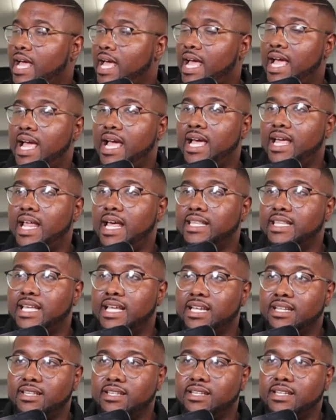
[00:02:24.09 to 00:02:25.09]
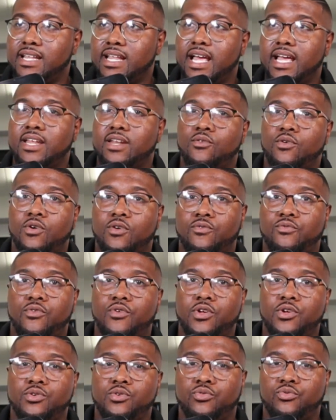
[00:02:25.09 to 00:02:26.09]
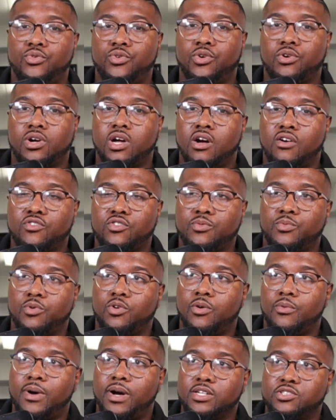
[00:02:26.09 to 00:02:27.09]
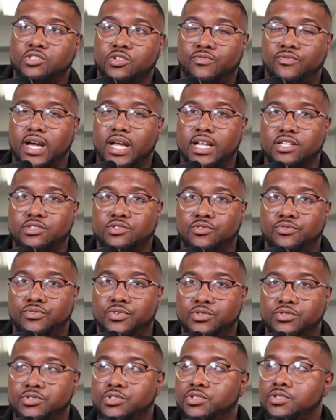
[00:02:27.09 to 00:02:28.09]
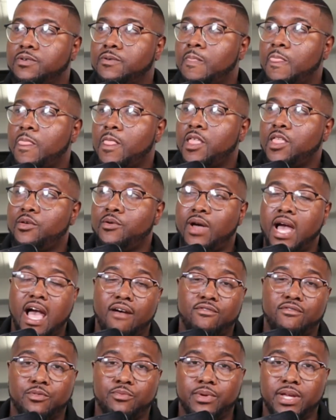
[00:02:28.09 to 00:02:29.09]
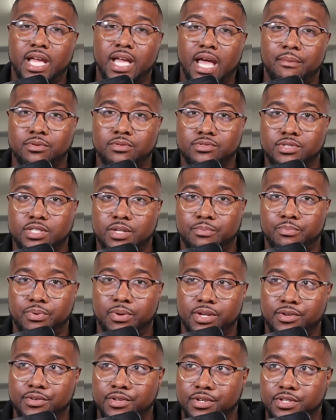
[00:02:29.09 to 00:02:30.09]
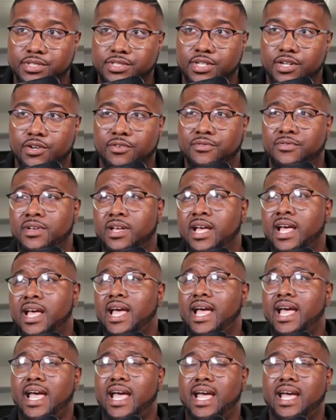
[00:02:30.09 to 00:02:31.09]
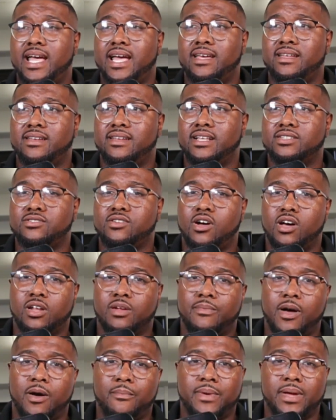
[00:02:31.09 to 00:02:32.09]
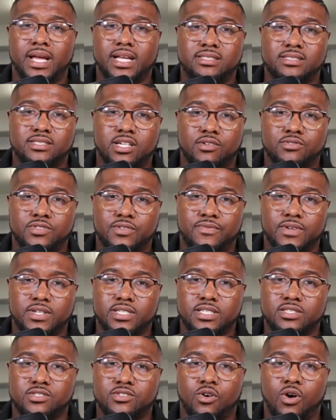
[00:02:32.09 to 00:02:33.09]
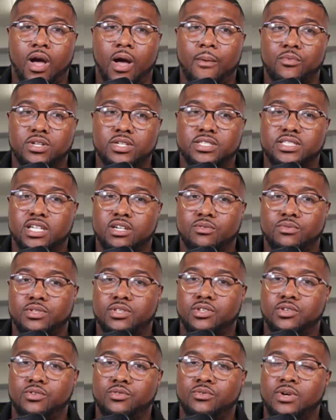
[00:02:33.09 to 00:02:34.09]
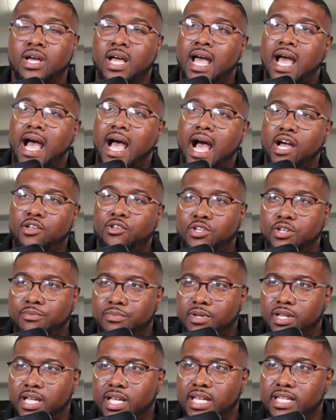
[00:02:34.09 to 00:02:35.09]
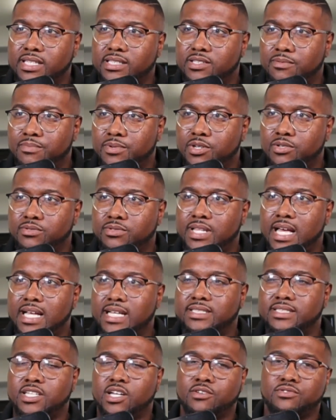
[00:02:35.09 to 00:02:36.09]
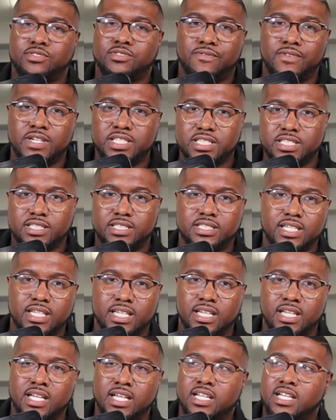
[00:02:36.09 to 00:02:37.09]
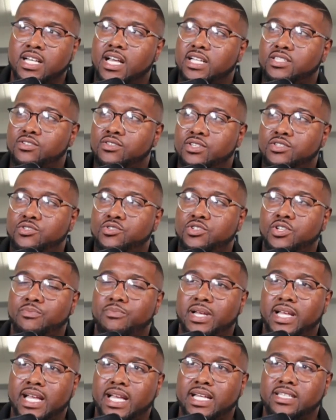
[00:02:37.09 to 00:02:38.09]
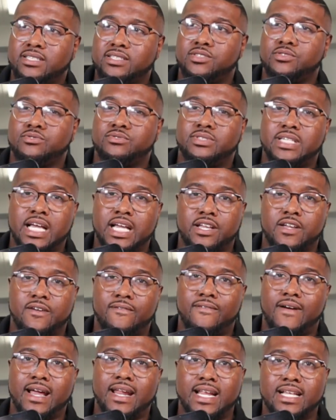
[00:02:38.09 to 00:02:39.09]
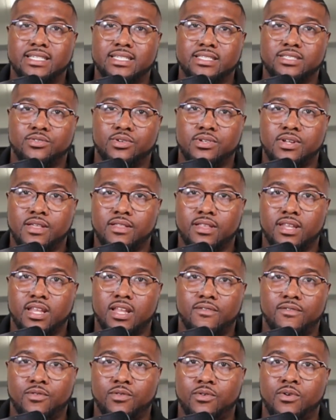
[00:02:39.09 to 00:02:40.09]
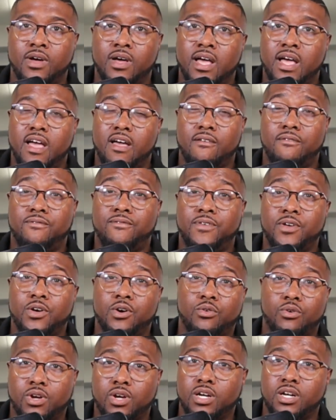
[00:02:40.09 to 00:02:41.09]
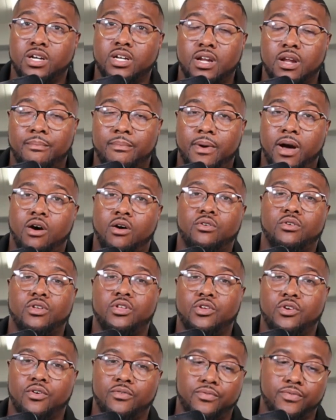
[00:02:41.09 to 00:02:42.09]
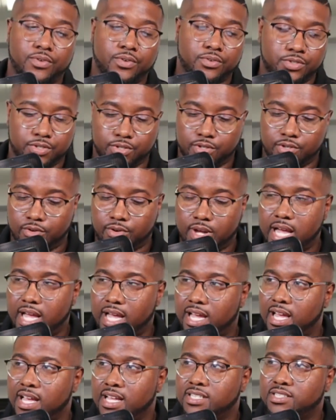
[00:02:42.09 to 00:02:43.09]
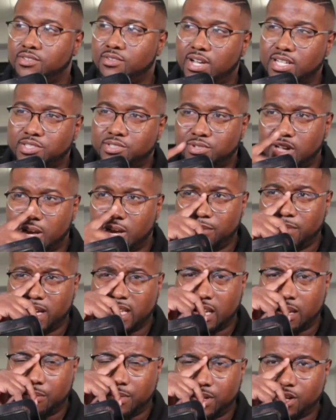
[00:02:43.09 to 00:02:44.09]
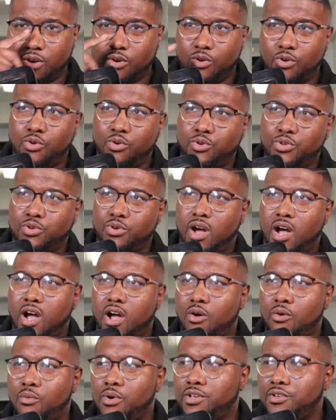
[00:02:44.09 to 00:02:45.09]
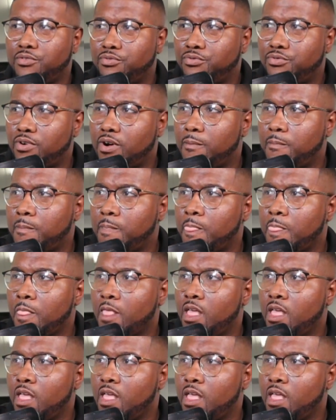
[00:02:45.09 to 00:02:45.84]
And at the end of the day, in order for you to feel comfortable about your financial future, you have to be able to depend on yourself. And it's all about being self-sufficient. So I'm going to share with you how you can begin to build that self-sufficiency so that you can begin to take your finances to another level and feel good about your future, okay? So as you come in, let me know who you are, where you're from.